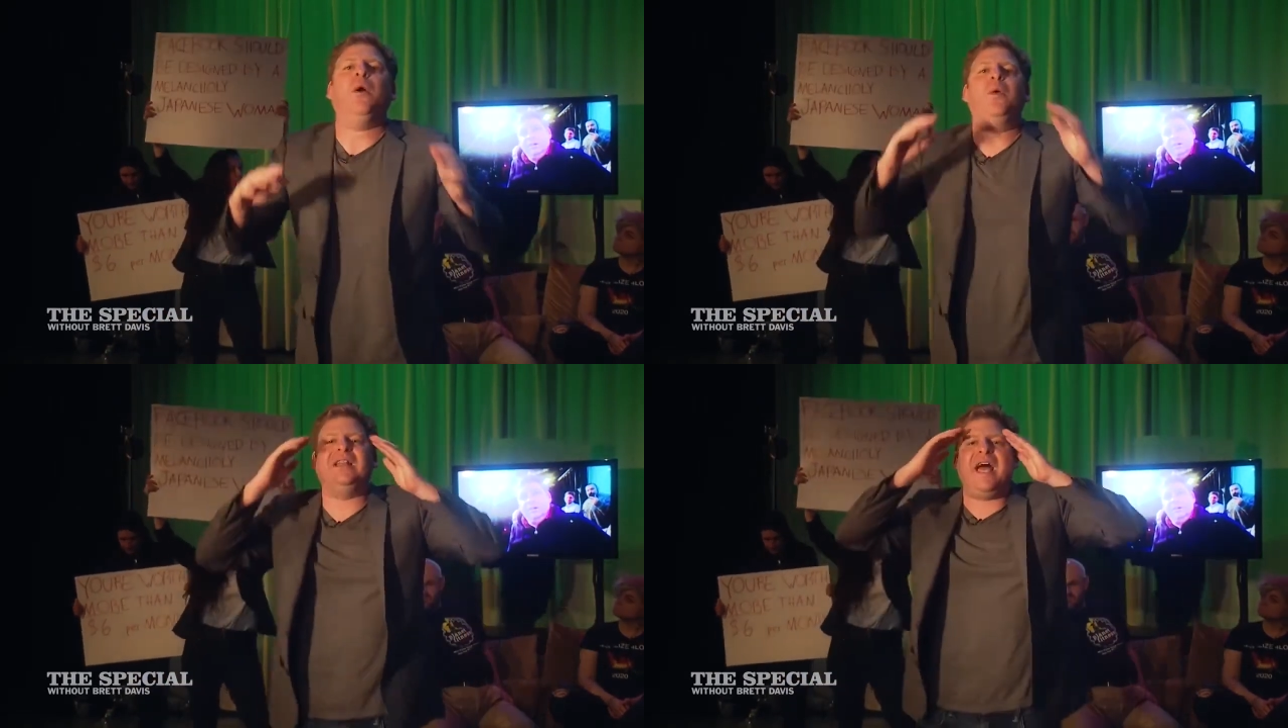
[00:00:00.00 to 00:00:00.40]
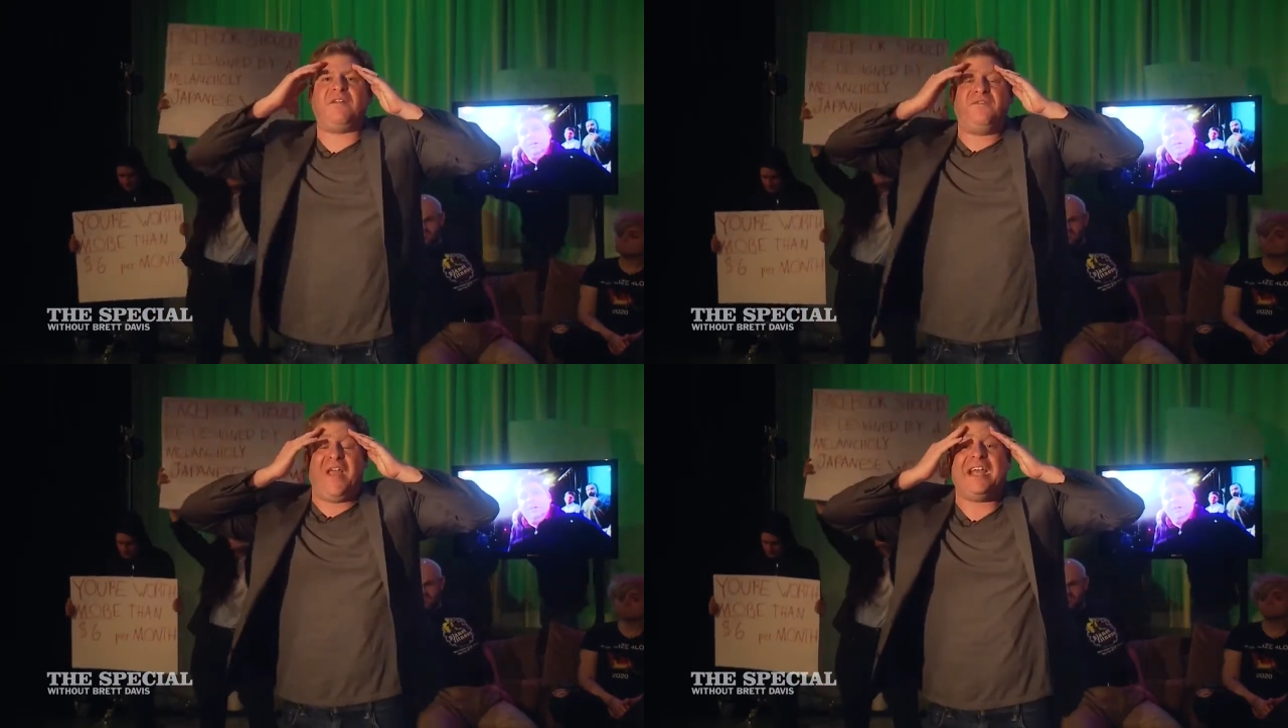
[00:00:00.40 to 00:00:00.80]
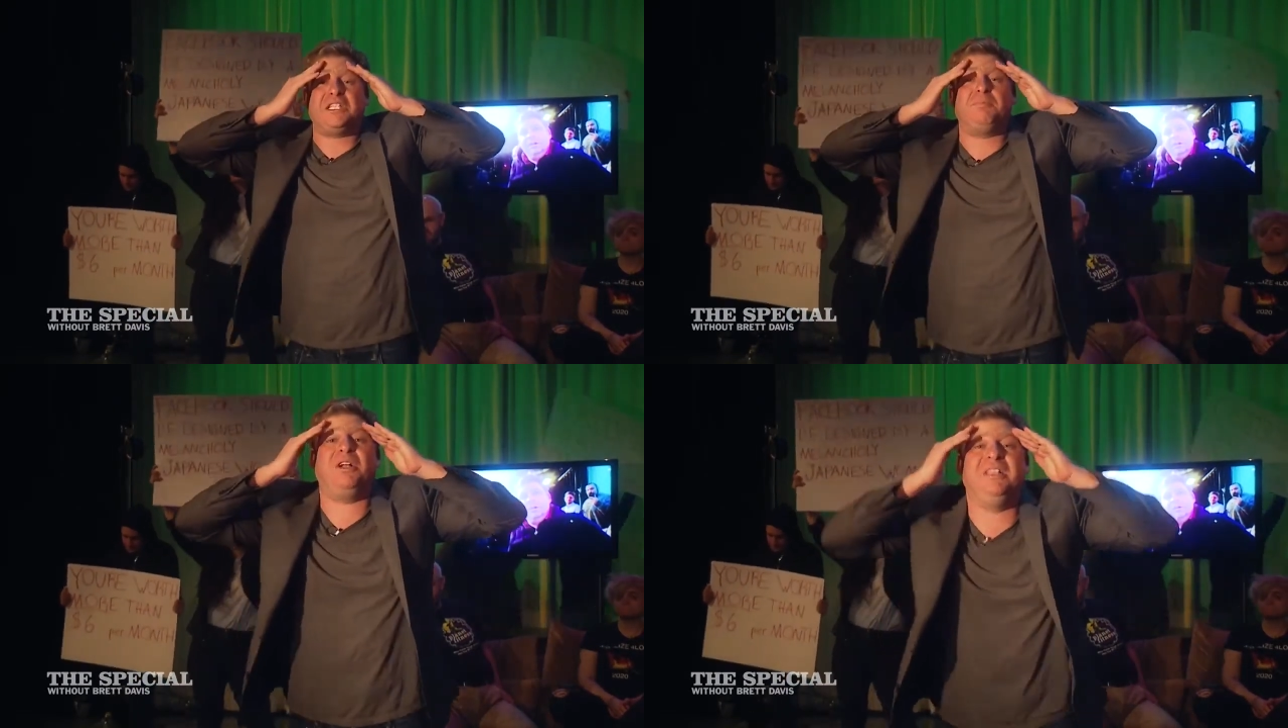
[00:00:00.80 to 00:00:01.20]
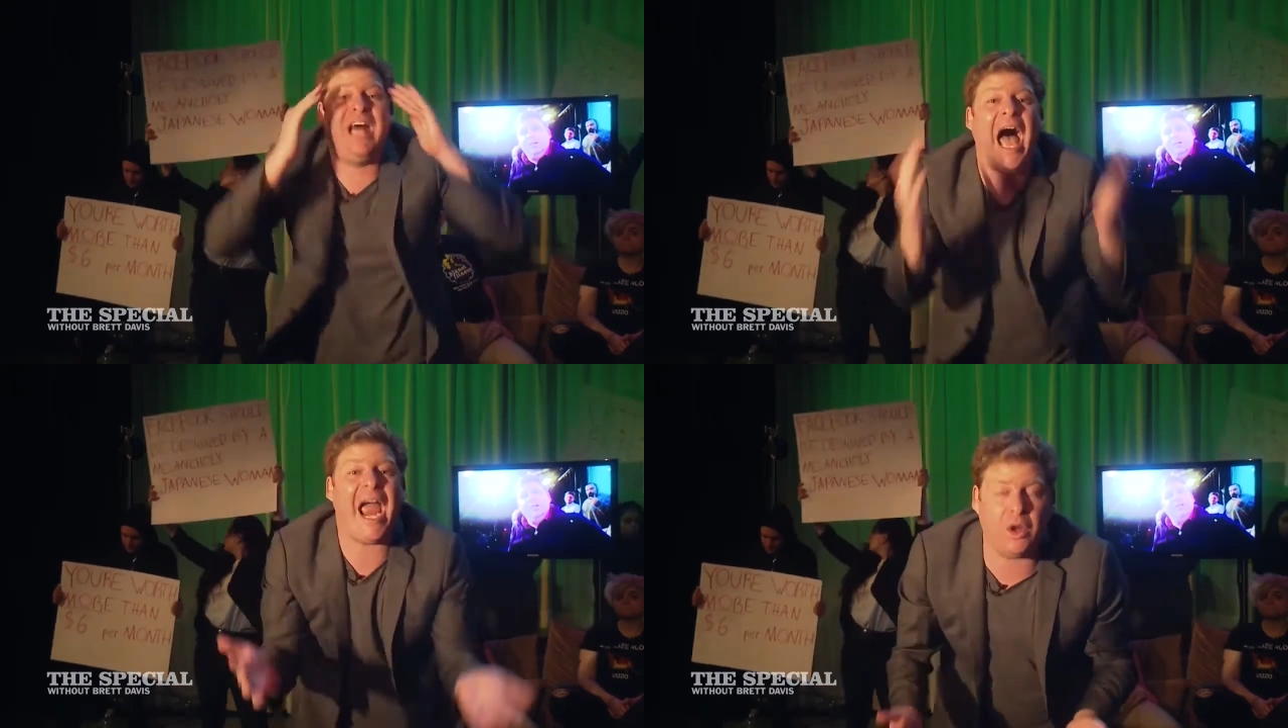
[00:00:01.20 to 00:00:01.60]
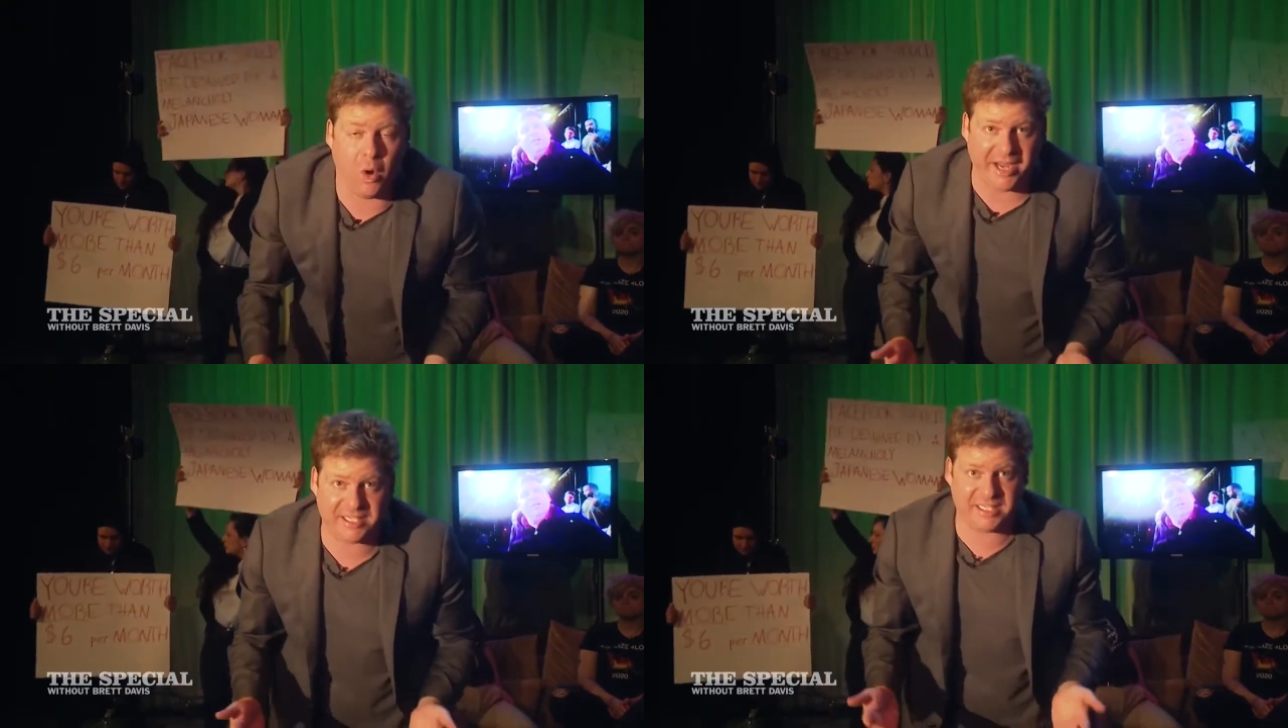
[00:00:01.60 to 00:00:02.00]
we let Facebook lie to
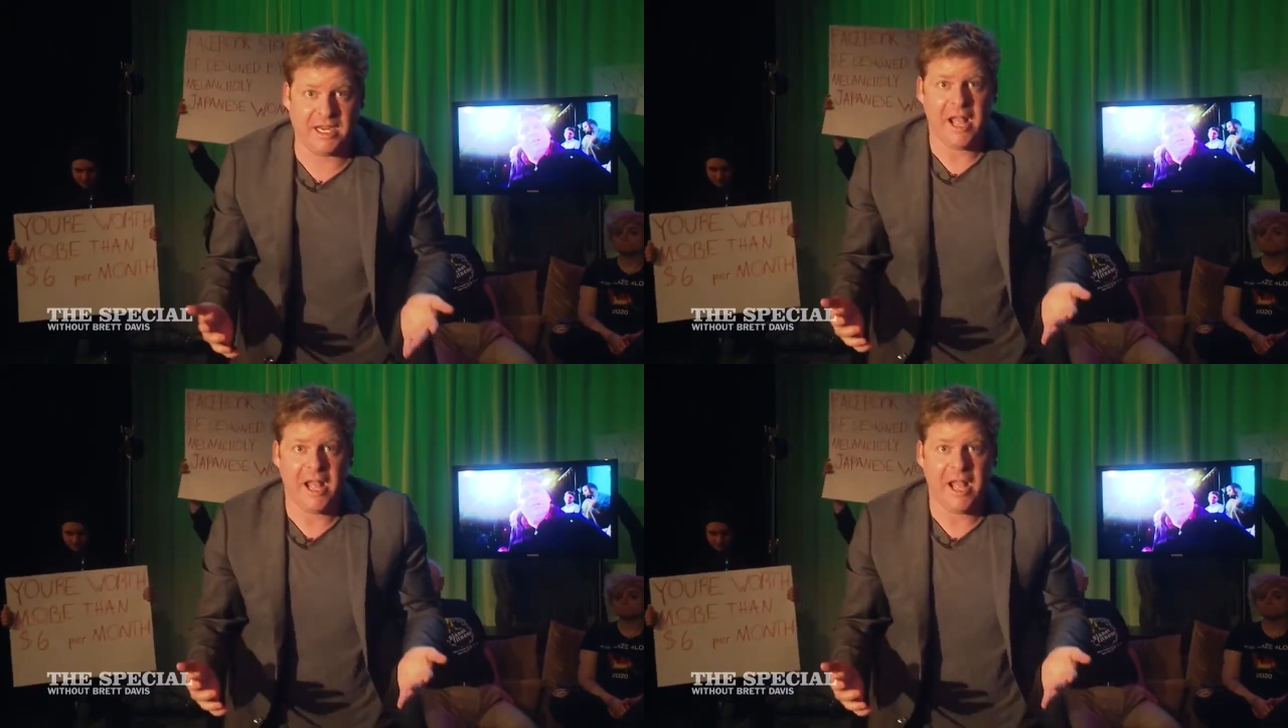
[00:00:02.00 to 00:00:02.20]
us.